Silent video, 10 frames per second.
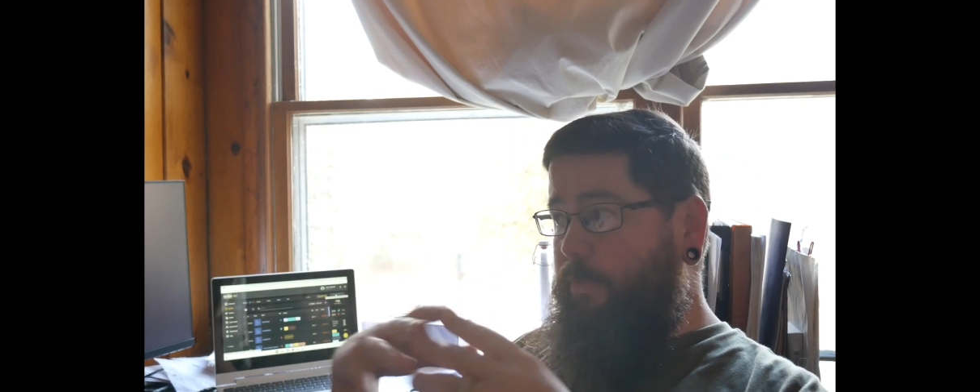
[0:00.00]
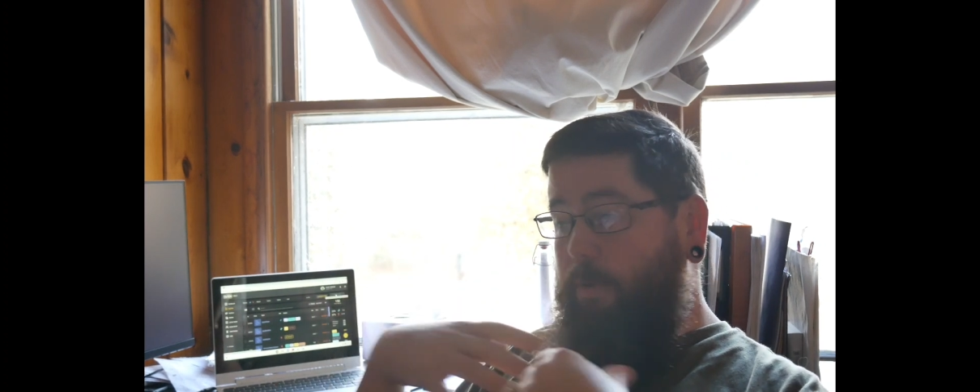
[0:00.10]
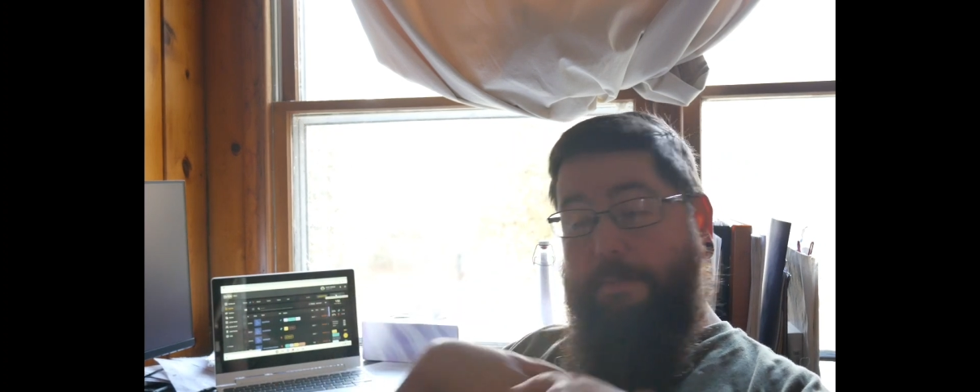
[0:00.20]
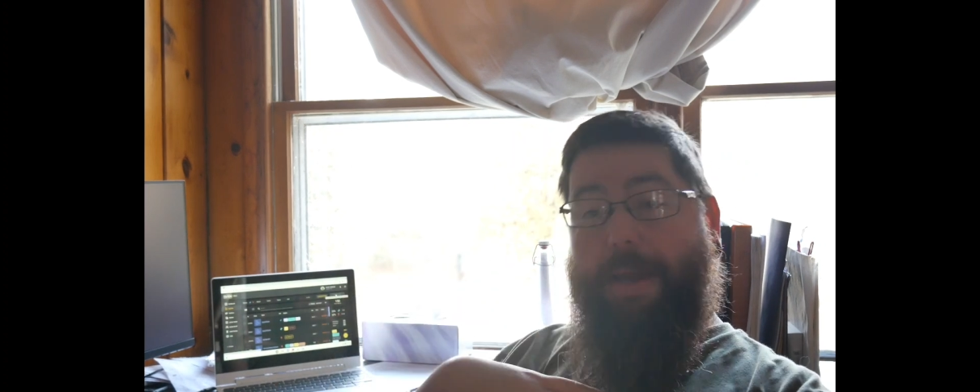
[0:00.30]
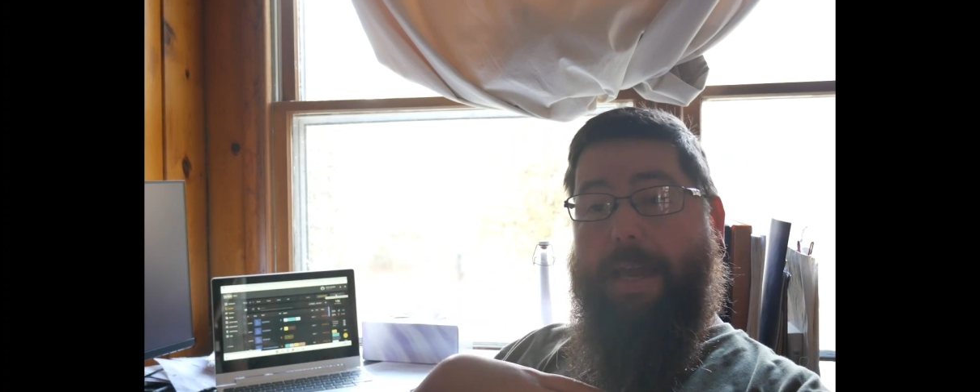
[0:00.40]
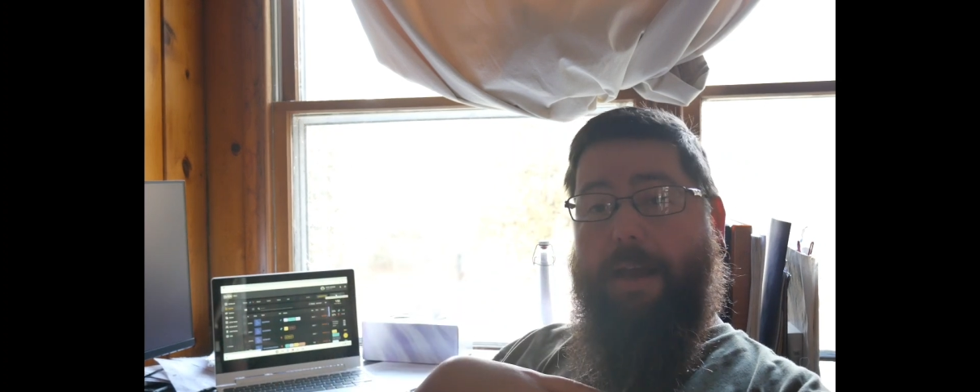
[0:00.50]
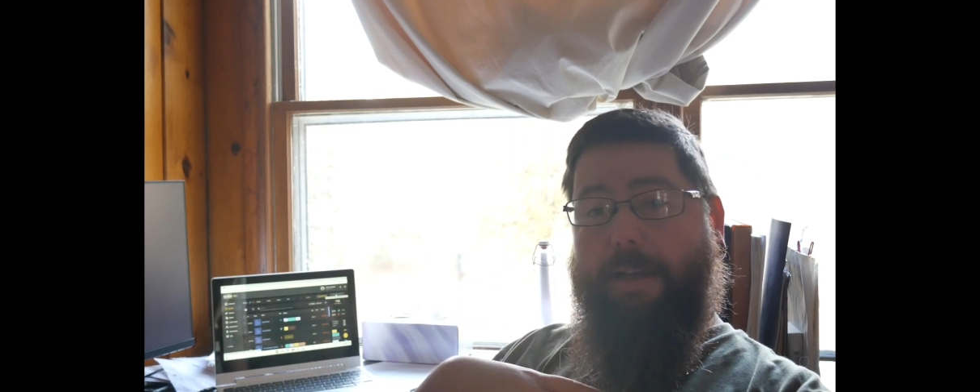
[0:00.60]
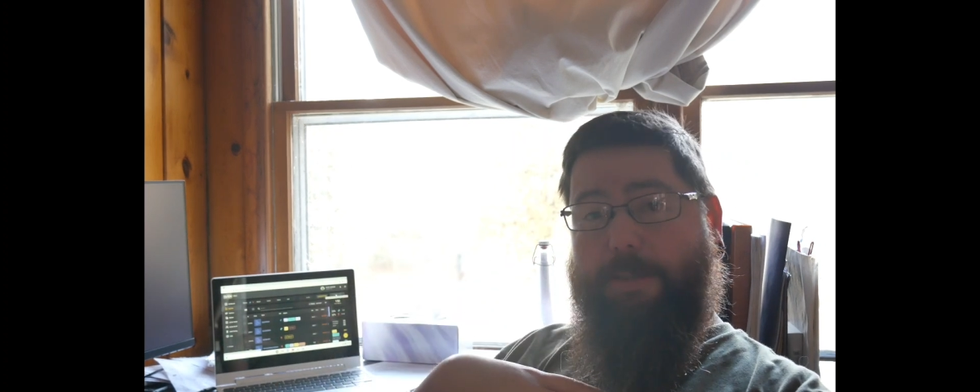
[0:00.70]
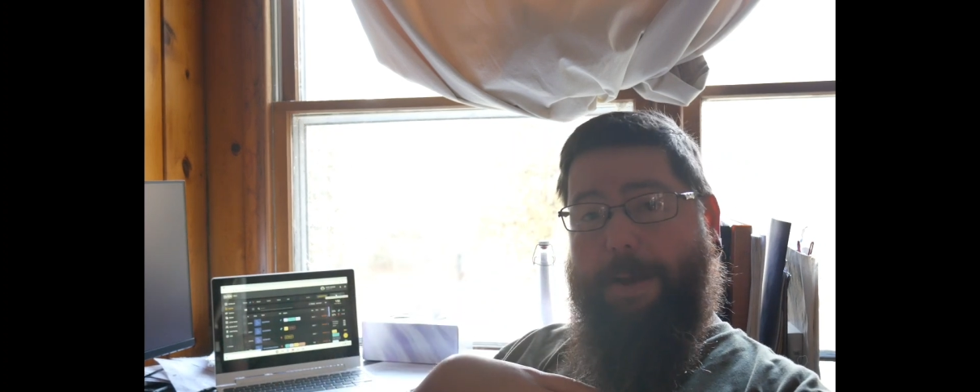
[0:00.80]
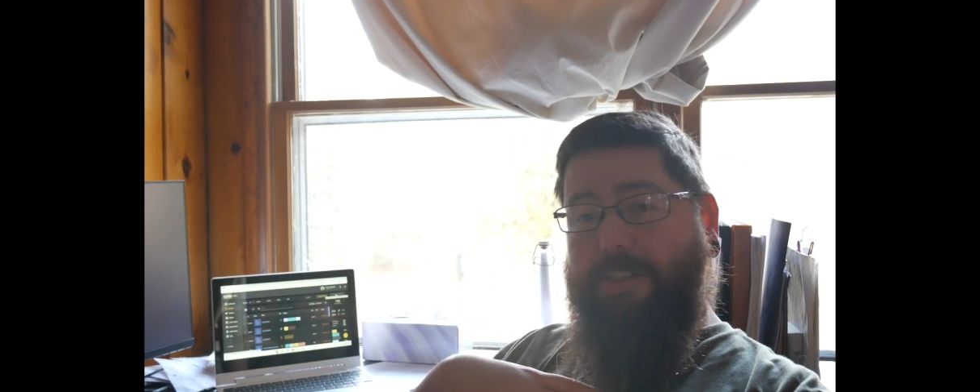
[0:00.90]
for me,
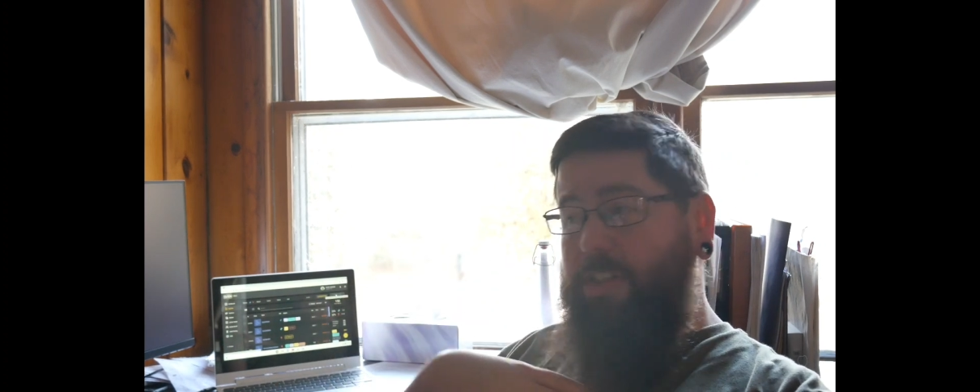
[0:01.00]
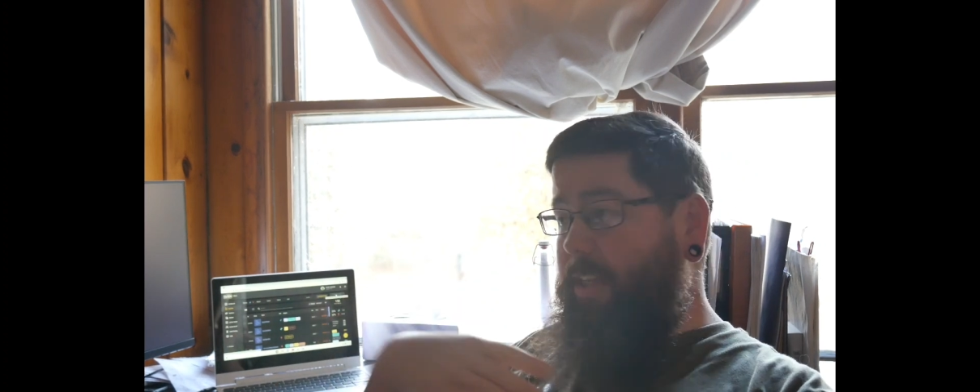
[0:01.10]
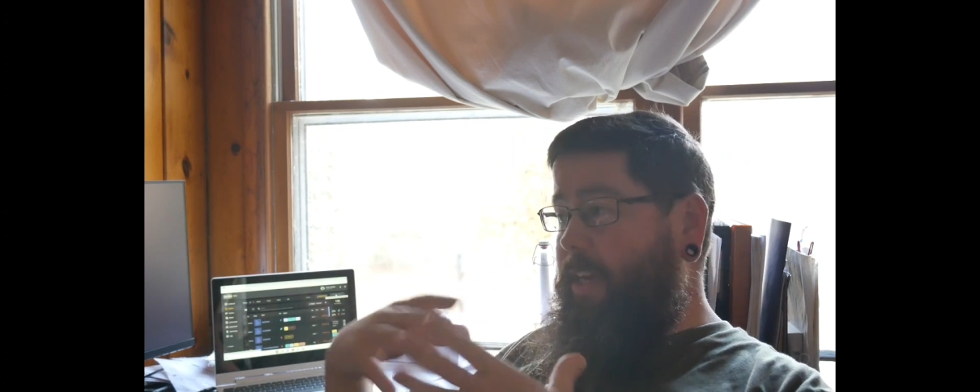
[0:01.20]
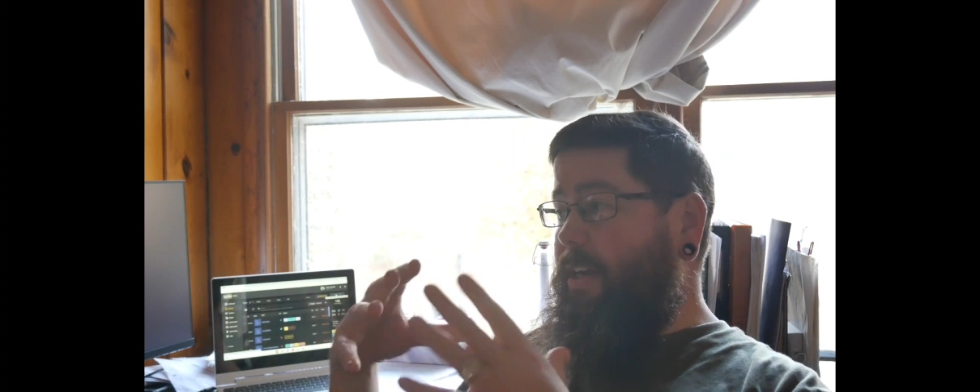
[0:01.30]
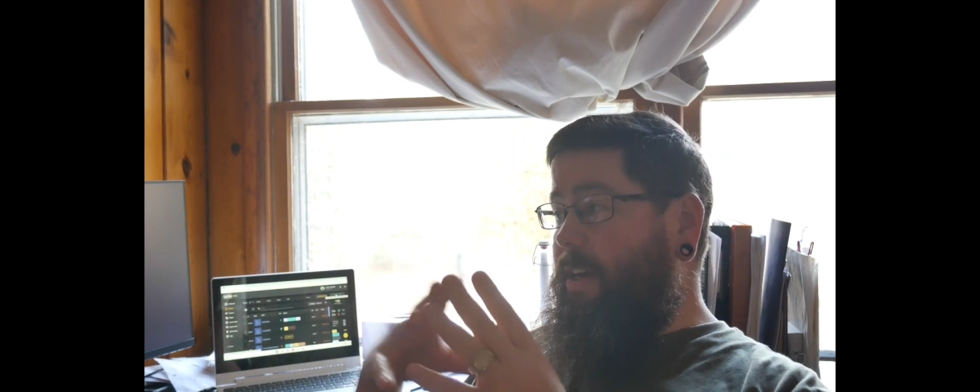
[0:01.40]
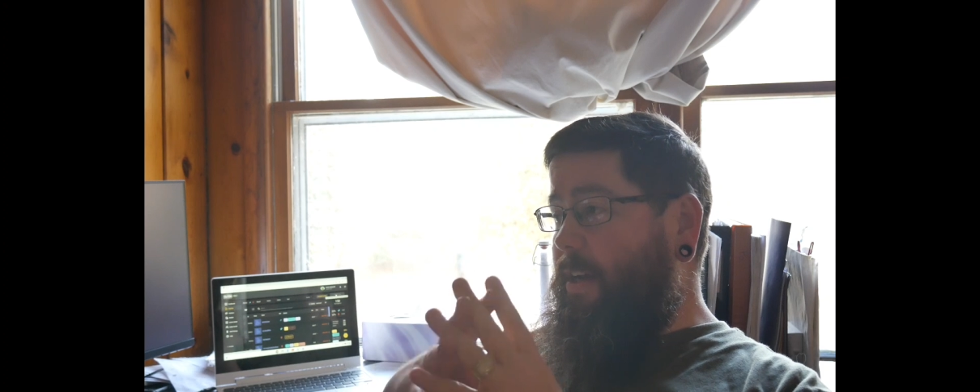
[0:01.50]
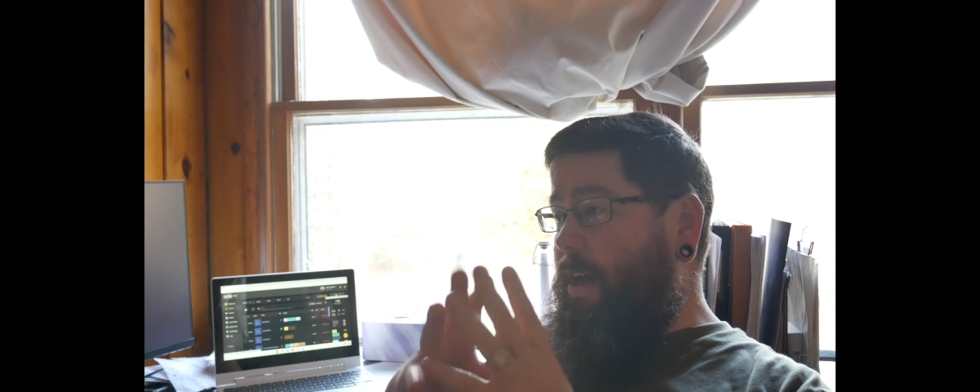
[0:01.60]
especially.